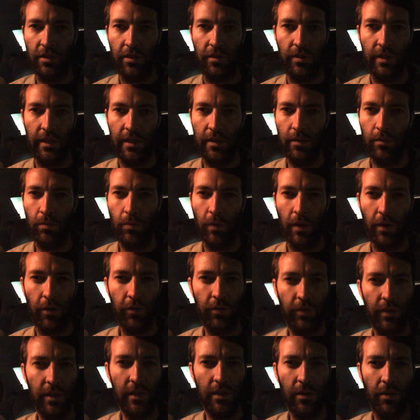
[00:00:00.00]
Are they
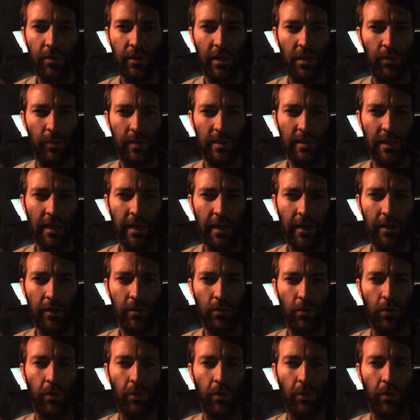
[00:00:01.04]
wealthy? Are they retired?